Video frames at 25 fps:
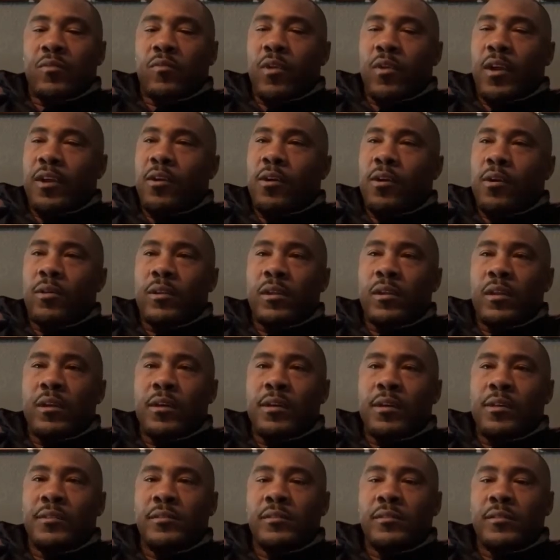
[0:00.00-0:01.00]

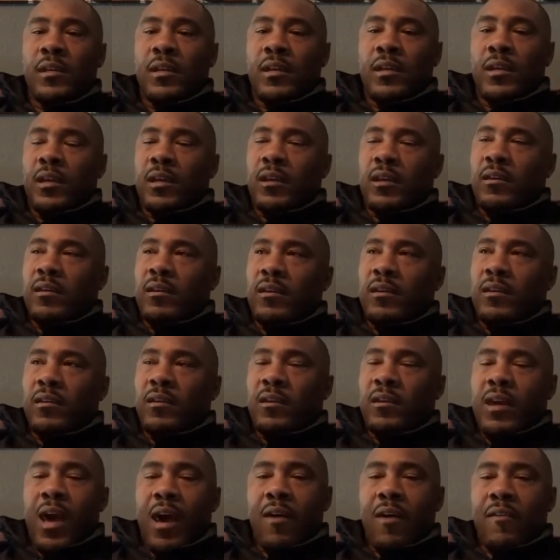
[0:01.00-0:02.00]
Raiola and
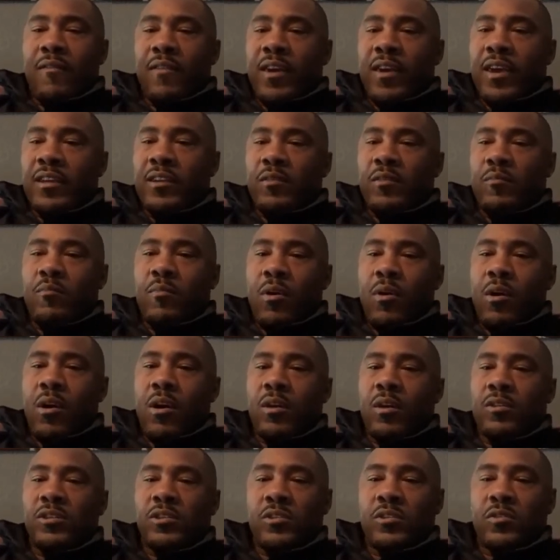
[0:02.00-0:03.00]
Kyle Vanden
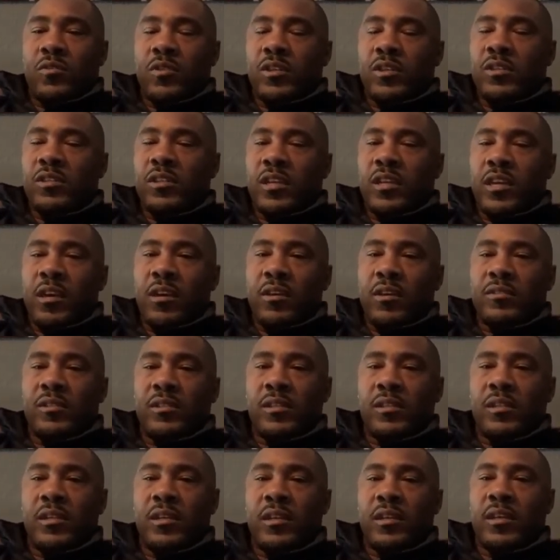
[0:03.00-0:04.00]
Bosch and Chris
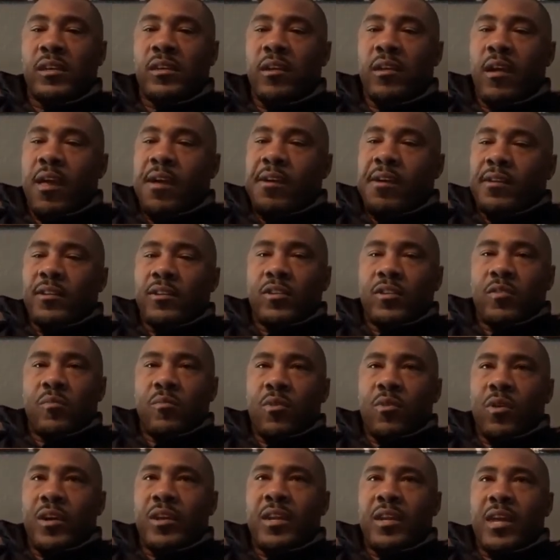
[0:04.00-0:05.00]
Kelsey and Des
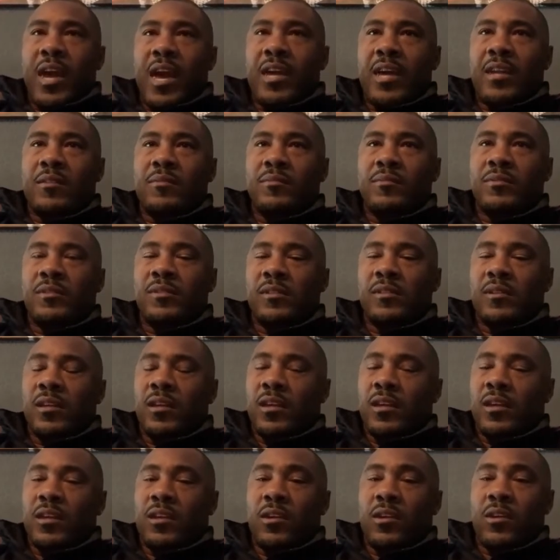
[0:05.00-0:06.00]
Moines Adams.
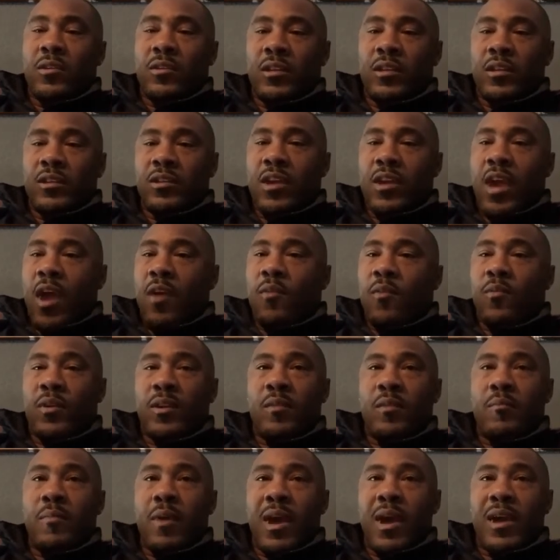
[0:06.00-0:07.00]
You know, then you got
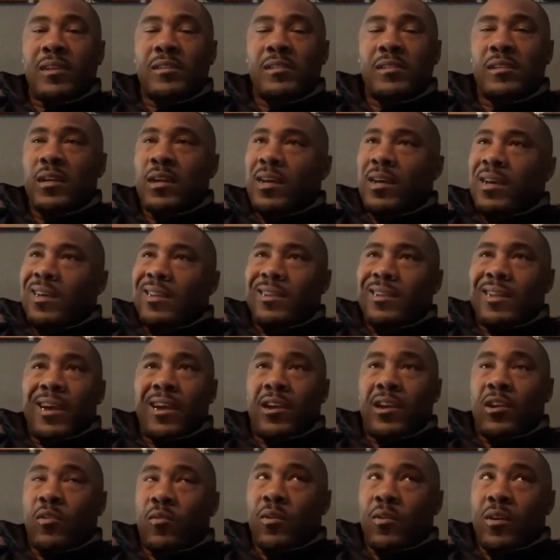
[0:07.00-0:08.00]
running backs
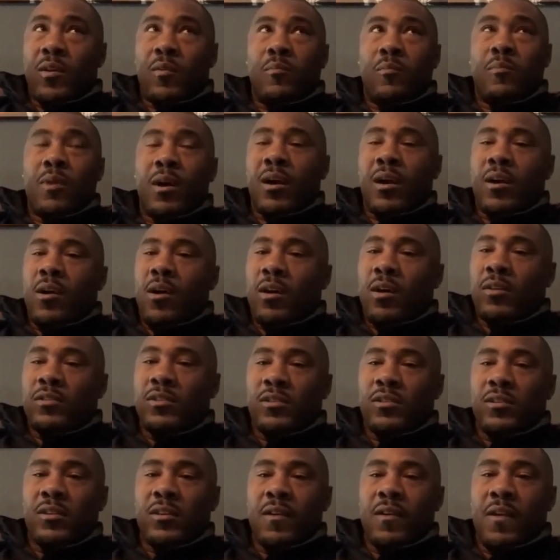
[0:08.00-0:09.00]
like Carell
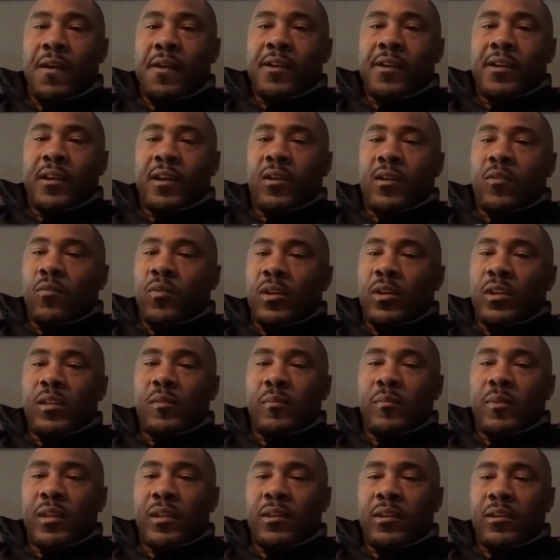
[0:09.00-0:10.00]
Buckhalter and Willie
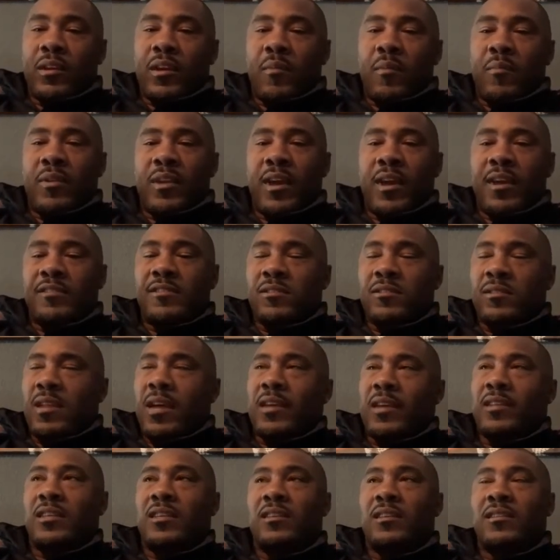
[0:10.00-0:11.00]
Miller coming at you.
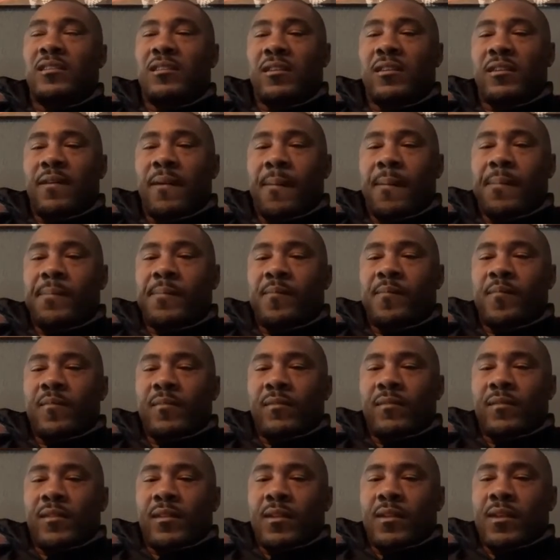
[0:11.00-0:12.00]
Like these
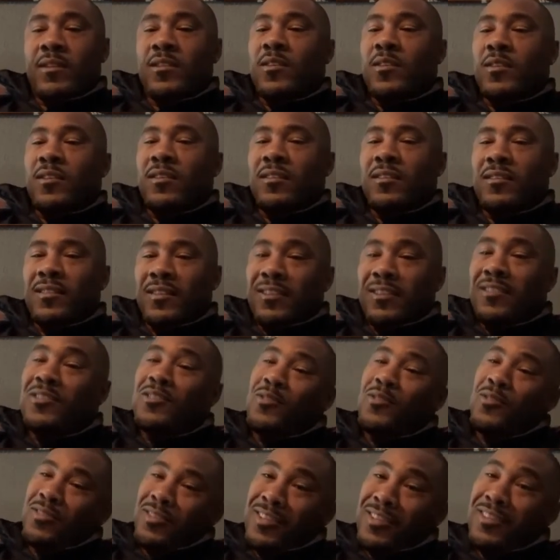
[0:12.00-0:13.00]

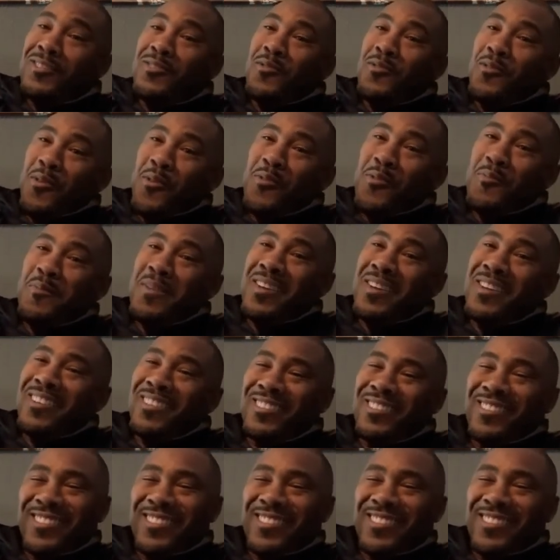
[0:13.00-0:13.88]
these are grown men